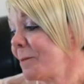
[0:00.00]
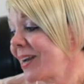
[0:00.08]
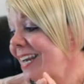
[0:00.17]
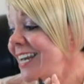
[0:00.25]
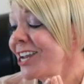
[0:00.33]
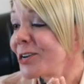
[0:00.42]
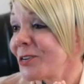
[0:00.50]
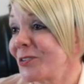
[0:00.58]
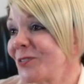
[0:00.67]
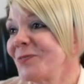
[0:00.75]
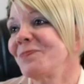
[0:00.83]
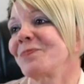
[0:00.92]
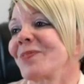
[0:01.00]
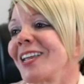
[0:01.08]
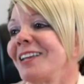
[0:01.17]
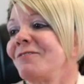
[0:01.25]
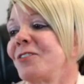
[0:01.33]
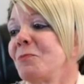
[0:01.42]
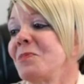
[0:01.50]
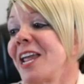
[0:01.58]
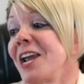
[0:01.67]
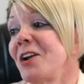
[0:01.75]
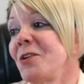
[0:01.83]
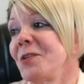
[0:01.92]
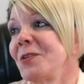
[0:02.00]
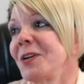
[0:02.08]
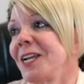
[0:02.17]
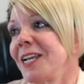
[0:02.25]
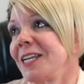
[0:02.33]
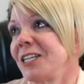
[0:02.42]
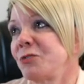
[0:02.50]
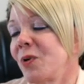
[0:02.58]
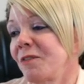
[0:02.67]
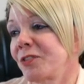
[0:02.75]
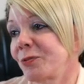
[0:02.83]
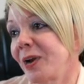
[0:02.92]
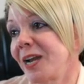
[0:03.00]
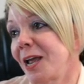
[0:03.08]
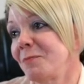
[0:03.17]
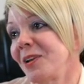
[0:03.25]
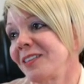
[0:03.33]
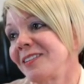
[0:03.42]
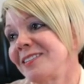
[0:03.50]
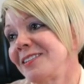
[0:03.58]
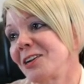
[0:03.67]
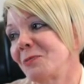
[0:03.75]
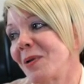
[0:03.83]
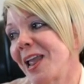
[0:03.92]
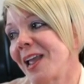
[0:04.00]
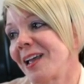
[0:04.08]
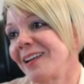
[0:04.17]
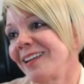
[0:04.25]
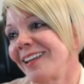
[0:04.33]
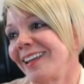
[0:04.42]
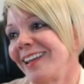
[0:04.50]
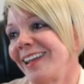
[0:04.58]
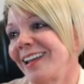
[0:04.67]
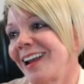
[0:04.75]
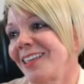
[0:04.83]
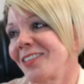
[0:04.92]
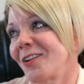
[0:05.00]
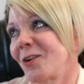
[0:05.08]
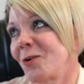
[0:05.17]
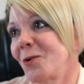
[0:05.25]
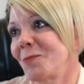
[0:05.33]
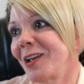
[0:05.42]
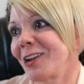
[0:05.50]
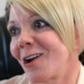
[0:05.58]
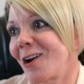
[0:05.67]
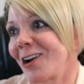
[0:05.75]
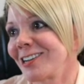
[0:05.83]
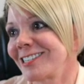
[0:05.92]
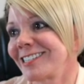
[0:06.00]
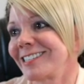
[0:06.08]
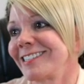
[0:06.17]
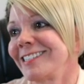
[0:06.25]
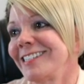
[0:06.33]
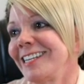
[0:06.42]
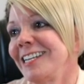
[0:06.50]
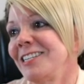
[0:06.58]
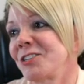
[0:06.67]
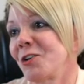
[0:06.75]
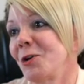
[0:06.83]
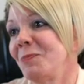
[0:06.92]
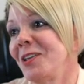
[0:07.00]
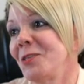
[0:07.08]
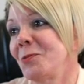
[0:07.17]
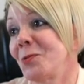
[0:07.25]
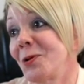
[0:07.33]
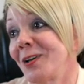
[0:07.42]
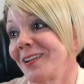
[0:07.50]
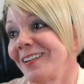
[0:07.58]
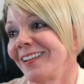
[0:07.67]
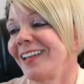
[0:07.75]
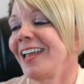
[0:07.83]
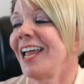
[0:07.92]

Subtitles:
But anywho, from there, in 12th grade, I met this young man, and I thought, oh my gosh, he's going to be the one.